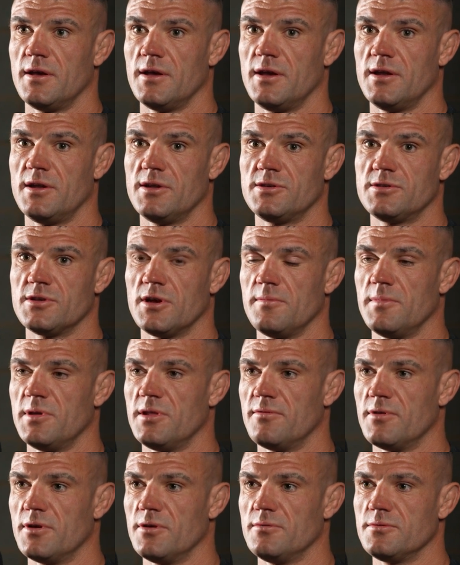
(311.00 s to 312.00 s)
he just showed me
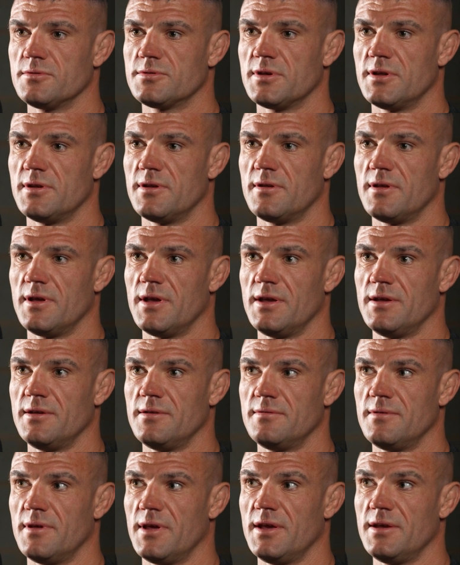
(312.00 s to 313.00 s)
the routes. And
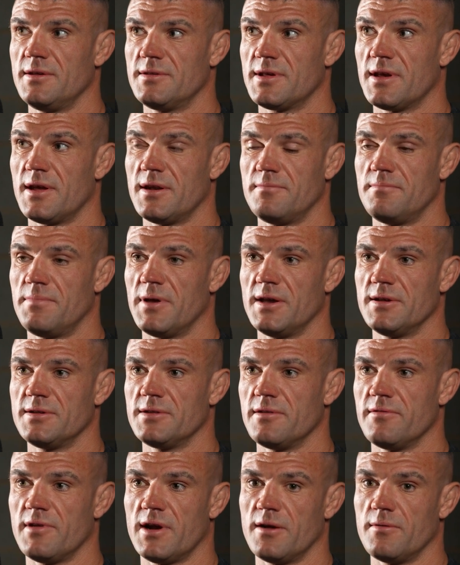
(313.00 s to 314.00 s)
he said
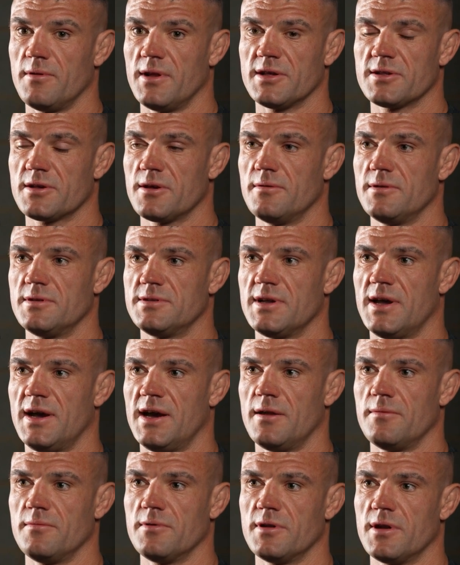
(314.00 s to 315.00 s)
basically, right, well, let's go to
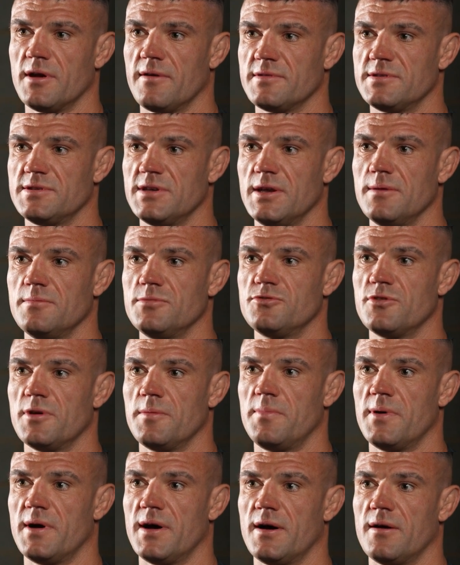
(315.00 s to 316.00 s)
Thailand. We're going to have a team
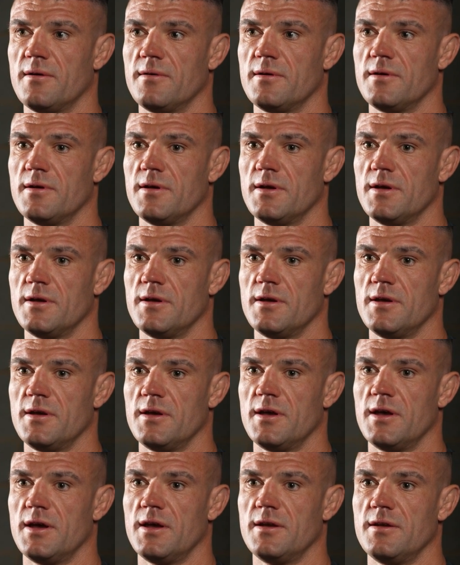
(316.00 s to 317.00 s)
trip out.
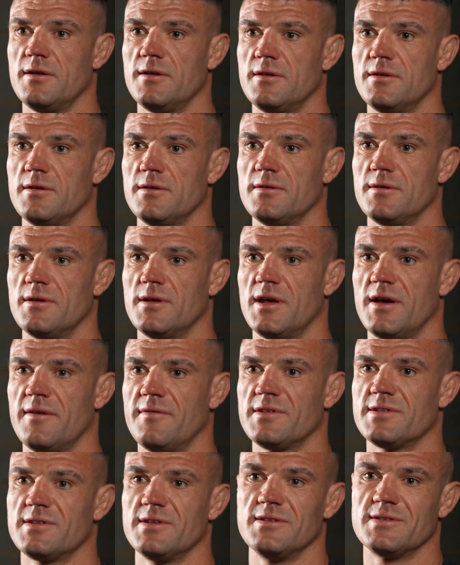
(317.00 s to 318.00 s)
And
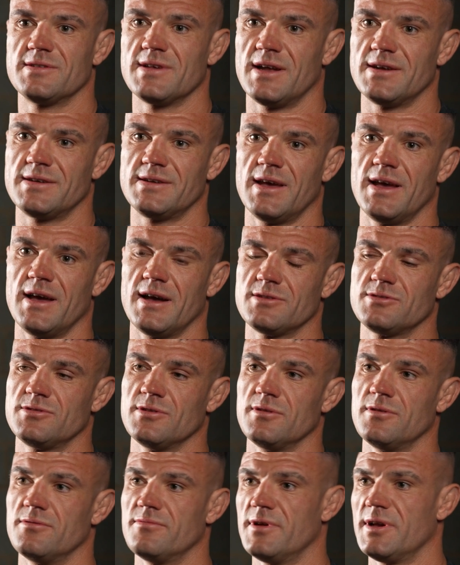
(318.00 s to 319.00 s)
ever since that day, I
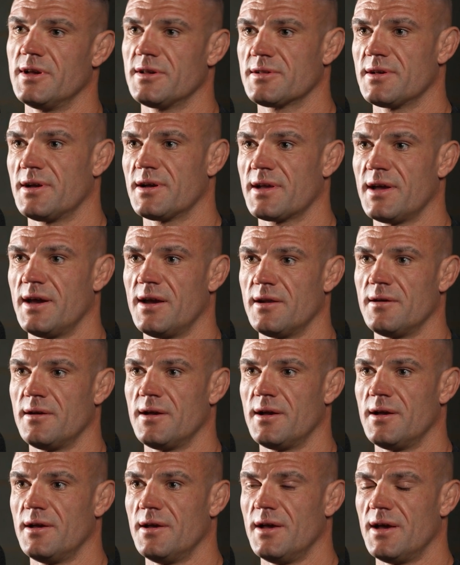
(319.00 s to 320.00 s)
took the risk. I
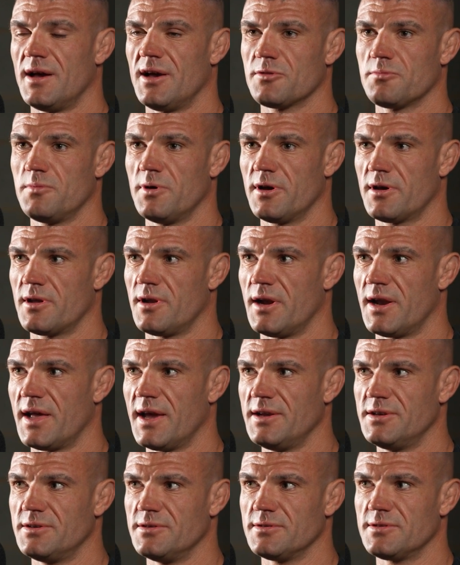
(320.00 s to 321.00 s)
was working on
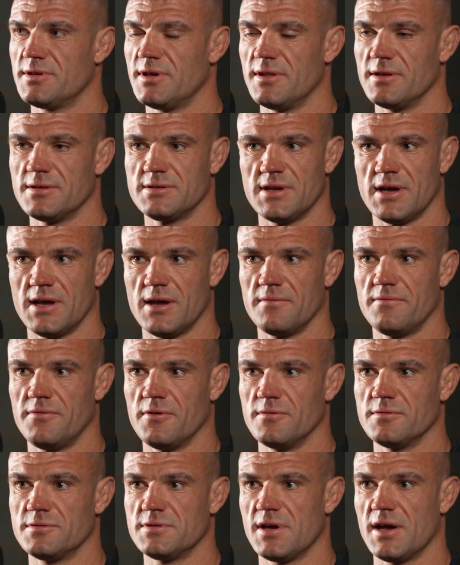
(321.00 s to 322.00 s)
agency at the time,
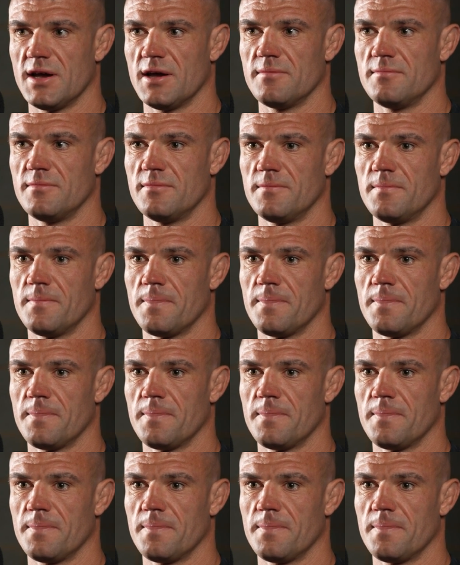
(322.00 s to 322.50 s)
full time,